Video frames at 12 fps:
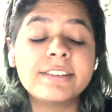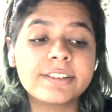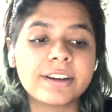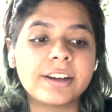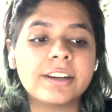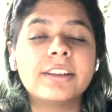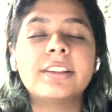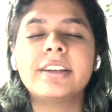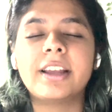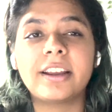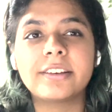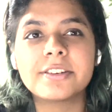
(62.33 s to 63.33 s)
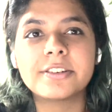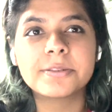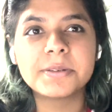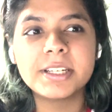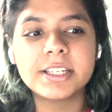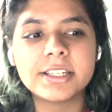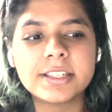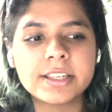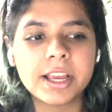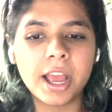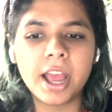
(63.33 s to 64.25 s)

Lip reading: start in the 1920s.